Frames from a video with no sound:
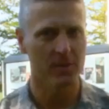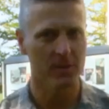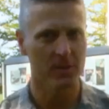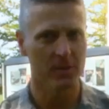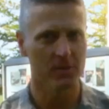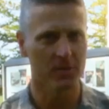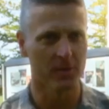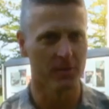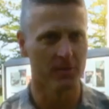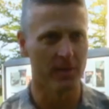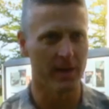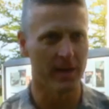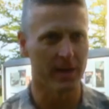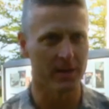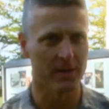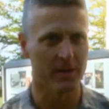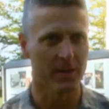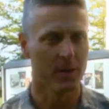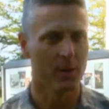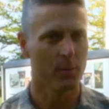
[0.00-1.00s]
This
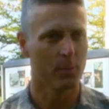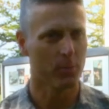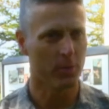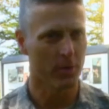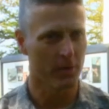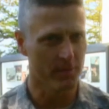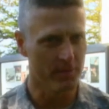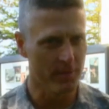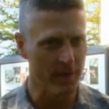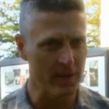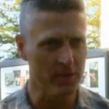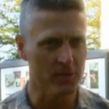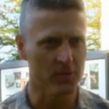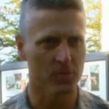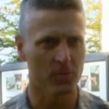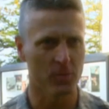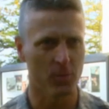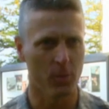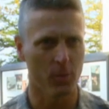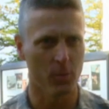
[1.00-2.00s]
event
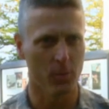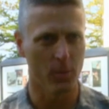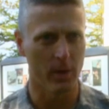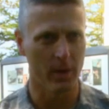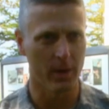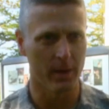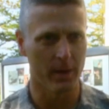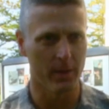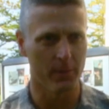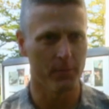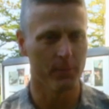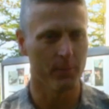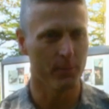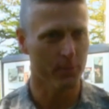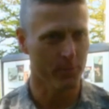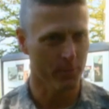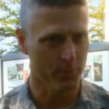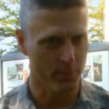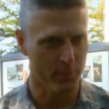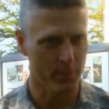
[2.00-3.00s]
prevents uh,
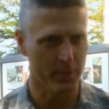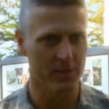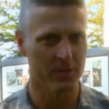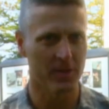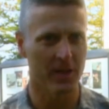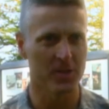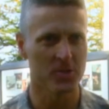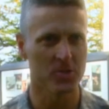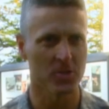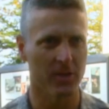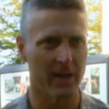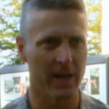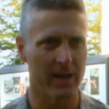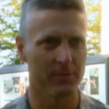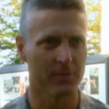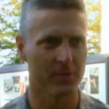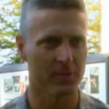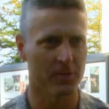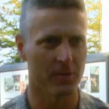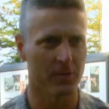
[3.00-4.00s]
potential
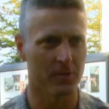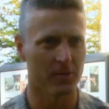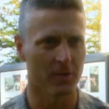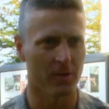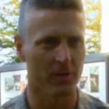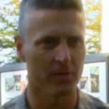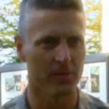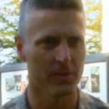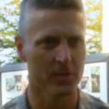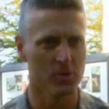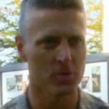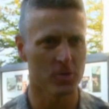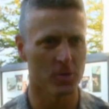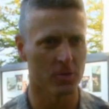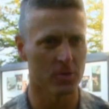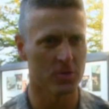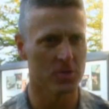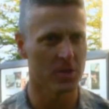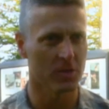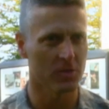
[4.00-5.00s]
adversaries of the
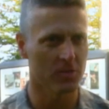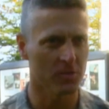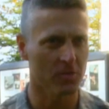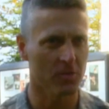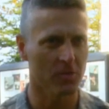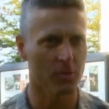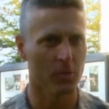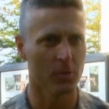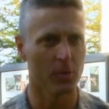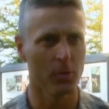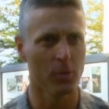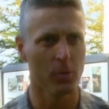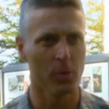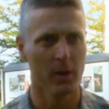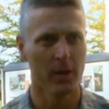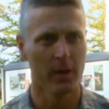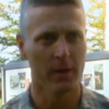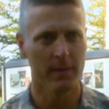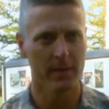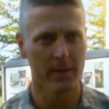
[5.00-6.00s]
future just through
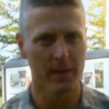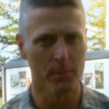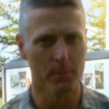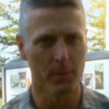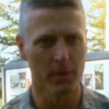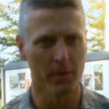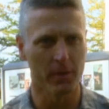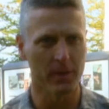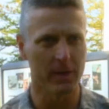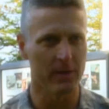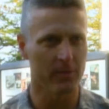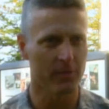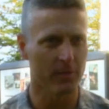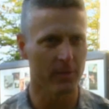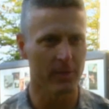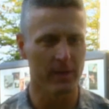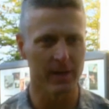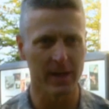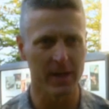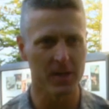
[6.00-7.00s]
the ability for
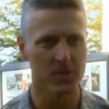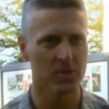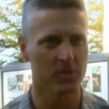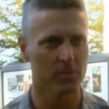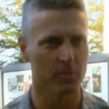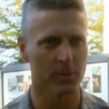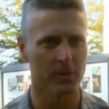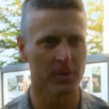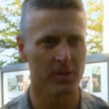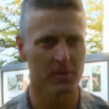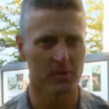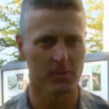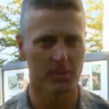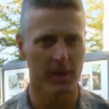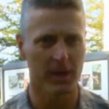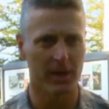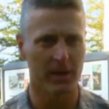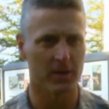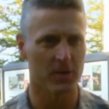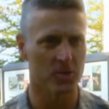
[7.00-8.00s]
the nations
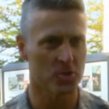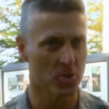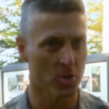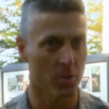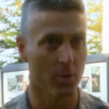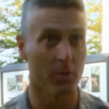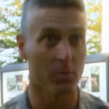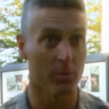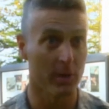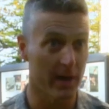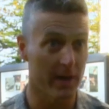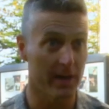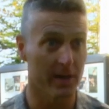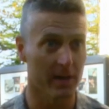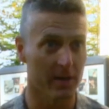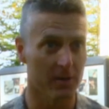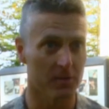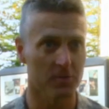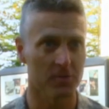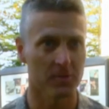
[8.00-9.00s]
participating to show a
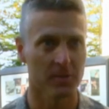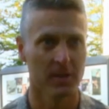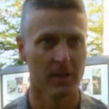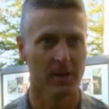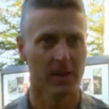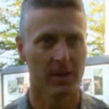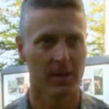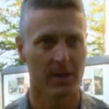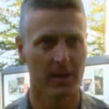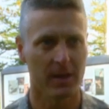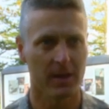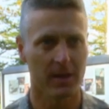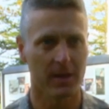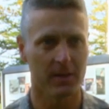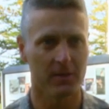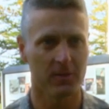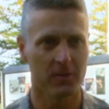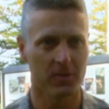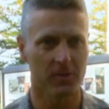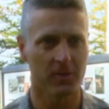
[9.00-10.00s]
readiness
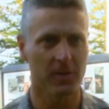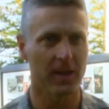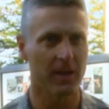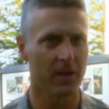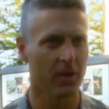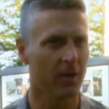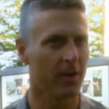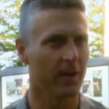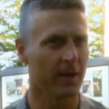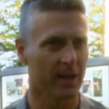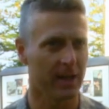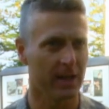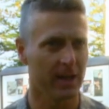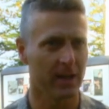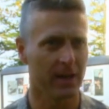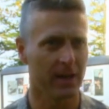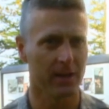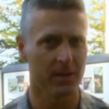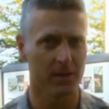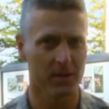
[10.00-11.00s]
Uh, to take on uh,
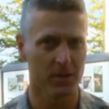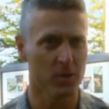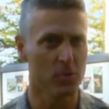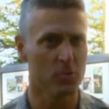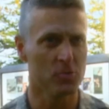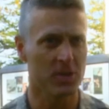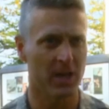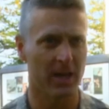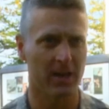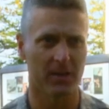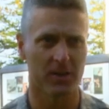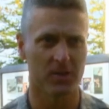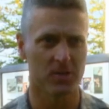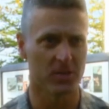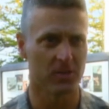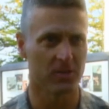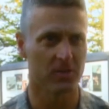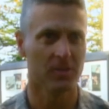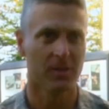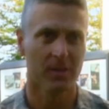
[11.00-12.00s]
new
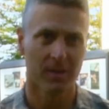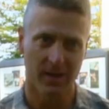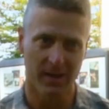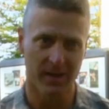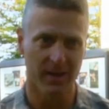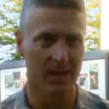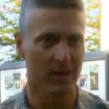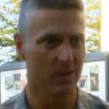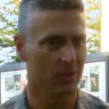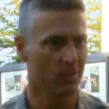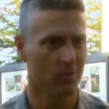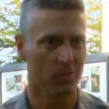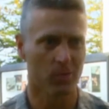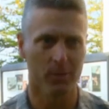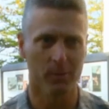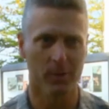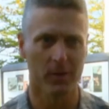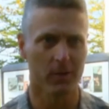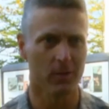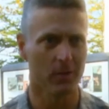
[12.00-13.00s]
challenges. Again,
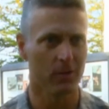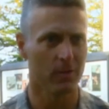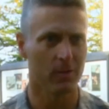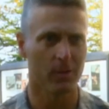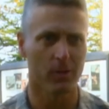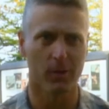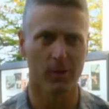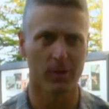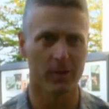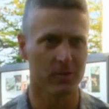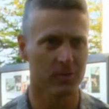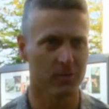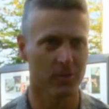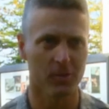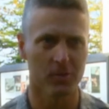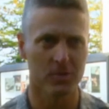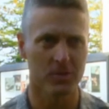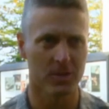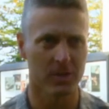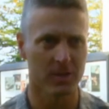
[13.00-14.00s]
criminal or
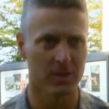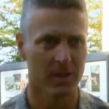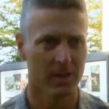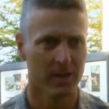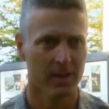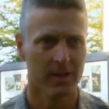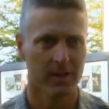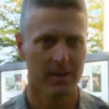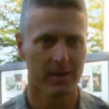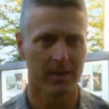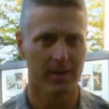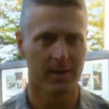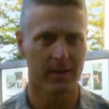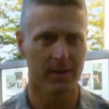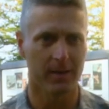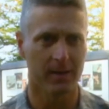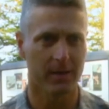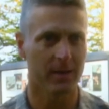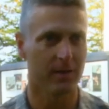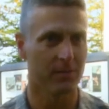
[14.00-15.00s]
insurgent,
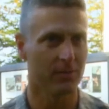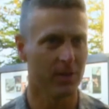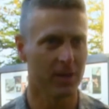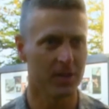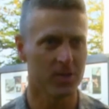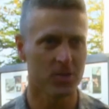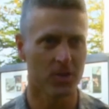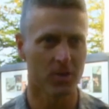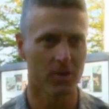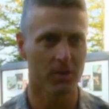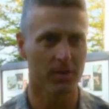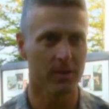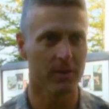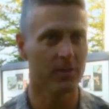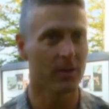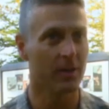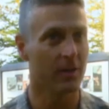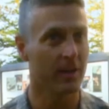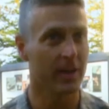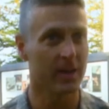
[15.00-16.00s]
uh, conventional,
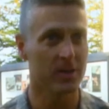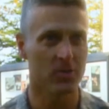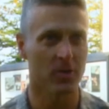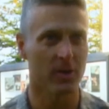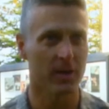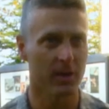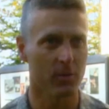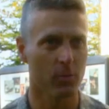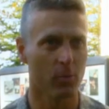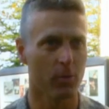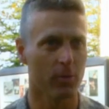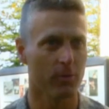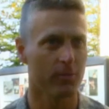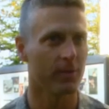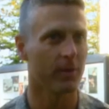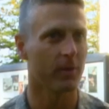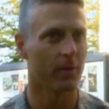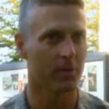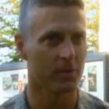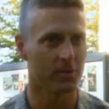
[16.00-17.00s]
even electronic
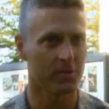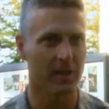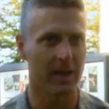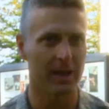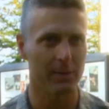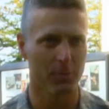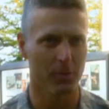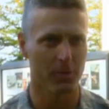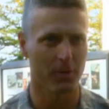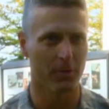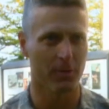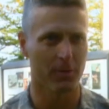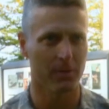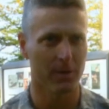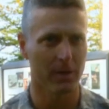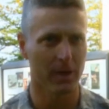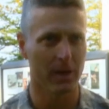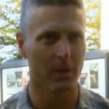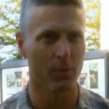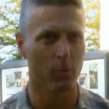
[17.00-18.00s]
warfare or cyber
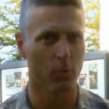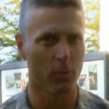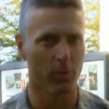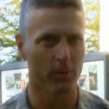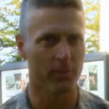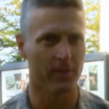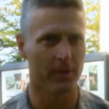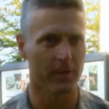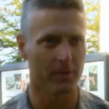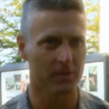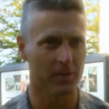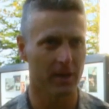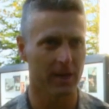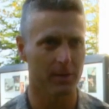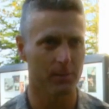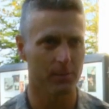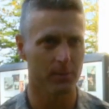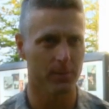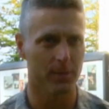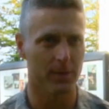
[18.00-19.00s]
uh, warfare
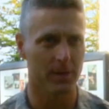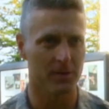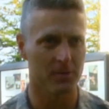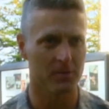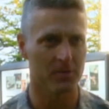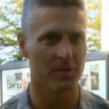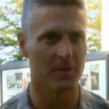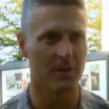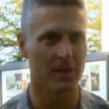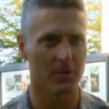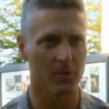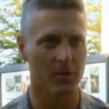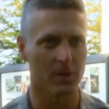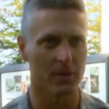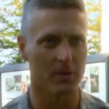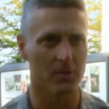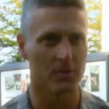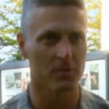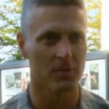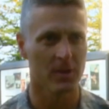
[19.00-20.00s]
type uh,
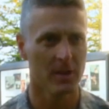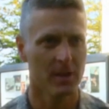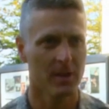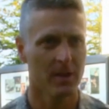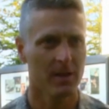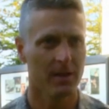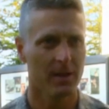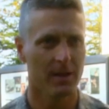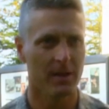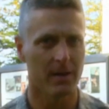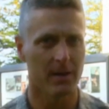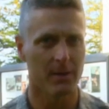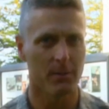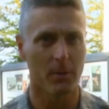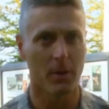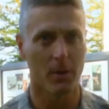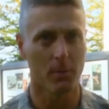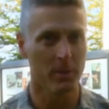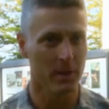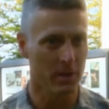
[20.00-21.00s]
scenarios uh,
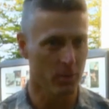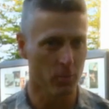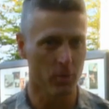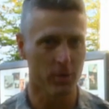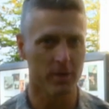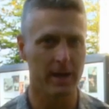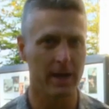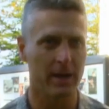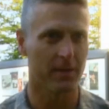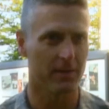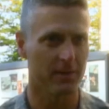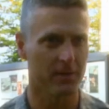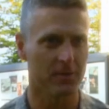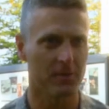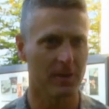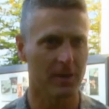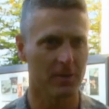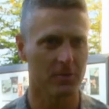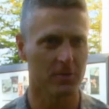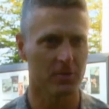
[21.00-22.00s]
are being worked in
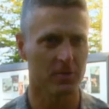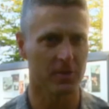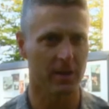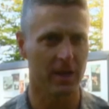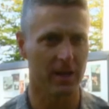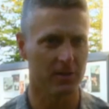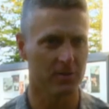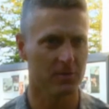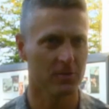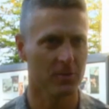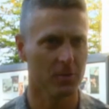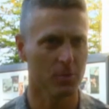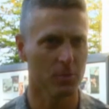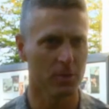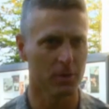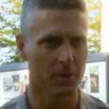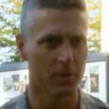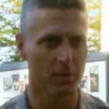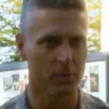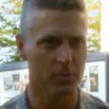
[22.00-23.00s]
this exercise to
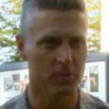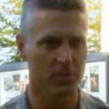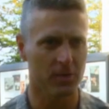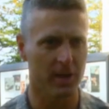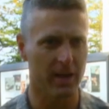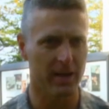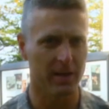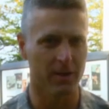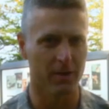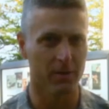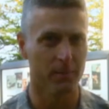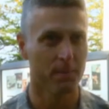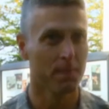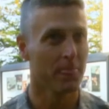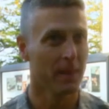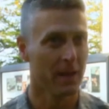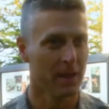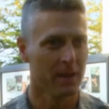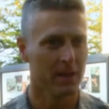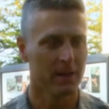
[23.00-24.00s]
a low scale.
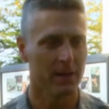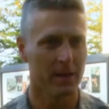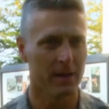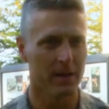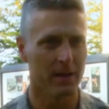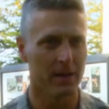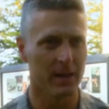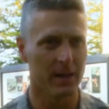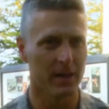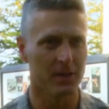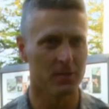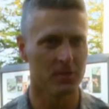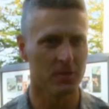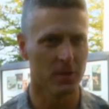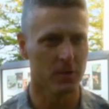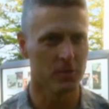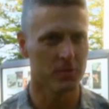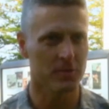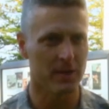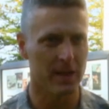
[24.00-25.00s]
Uh, and it's
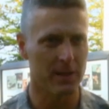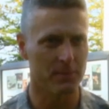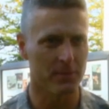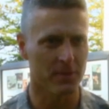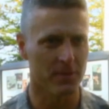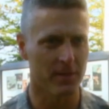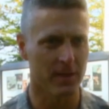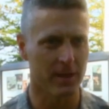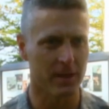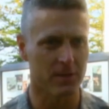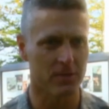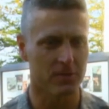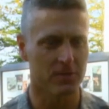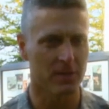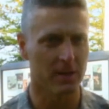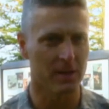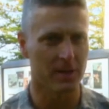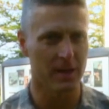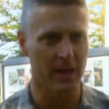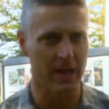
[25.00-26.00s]
those types of things
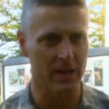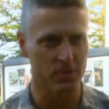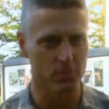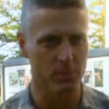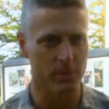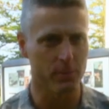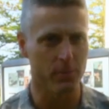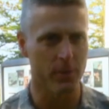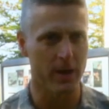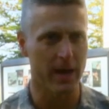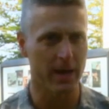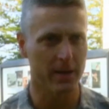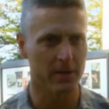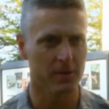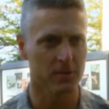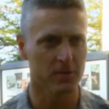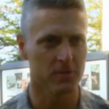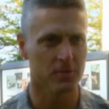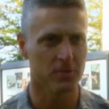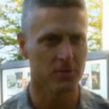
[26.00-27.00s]
that as we
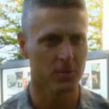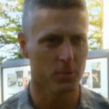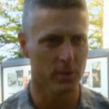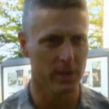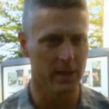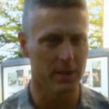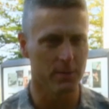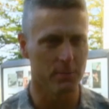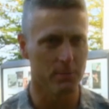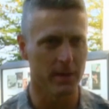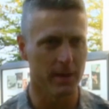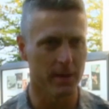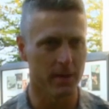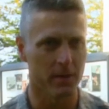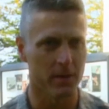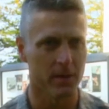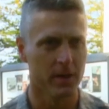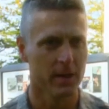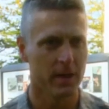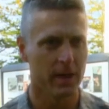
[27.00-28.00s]
practice, we get
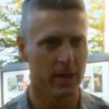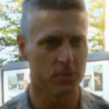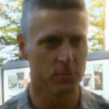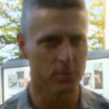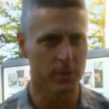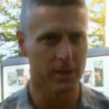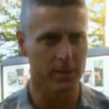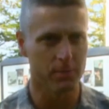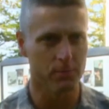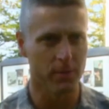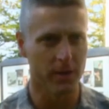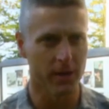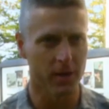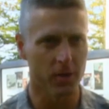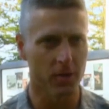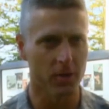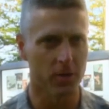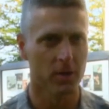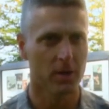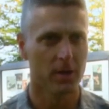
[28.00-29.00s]
better. As we get
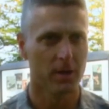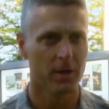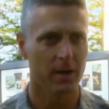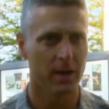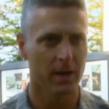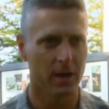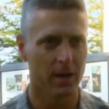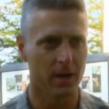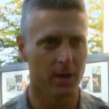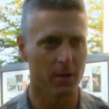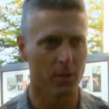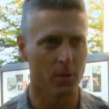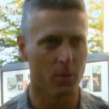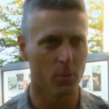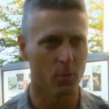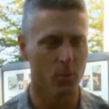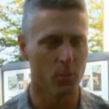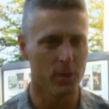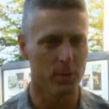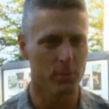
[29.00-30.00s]
better, uh,
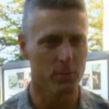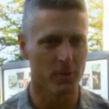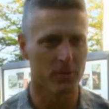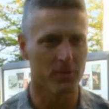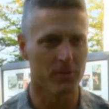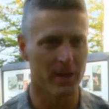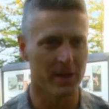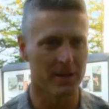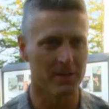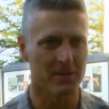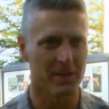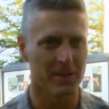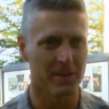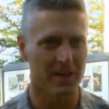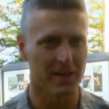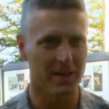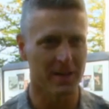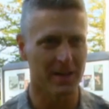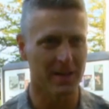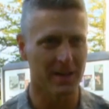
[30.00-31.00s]
we prevent
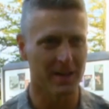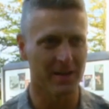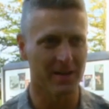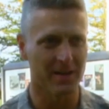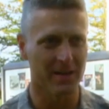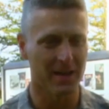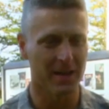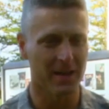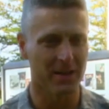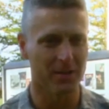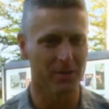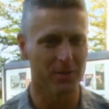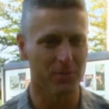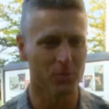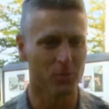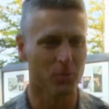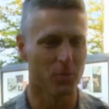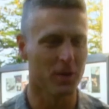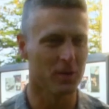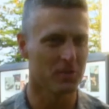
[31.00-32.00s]
a, uh, a
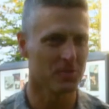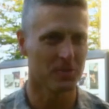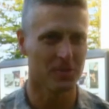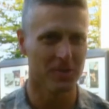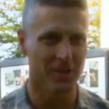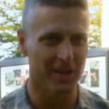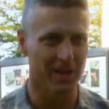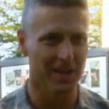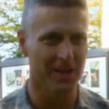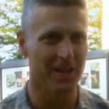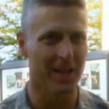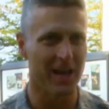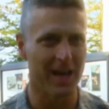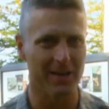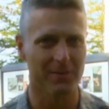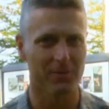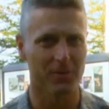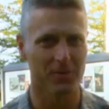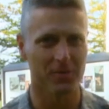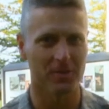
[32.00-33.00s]
risk to any
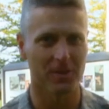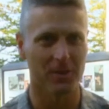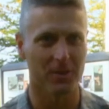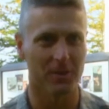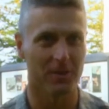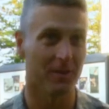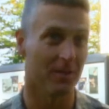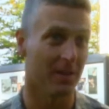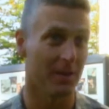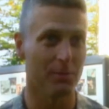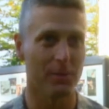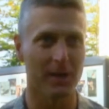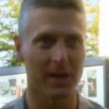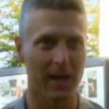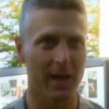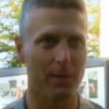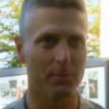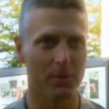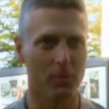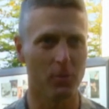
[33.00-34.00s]
adversary that they may
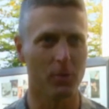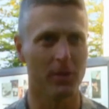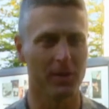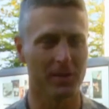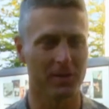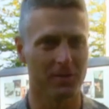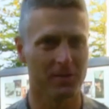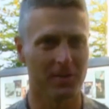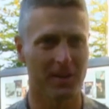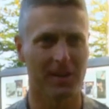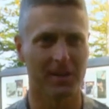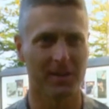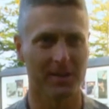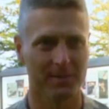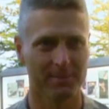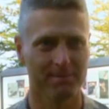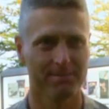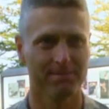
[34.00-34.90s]
not be willing to take.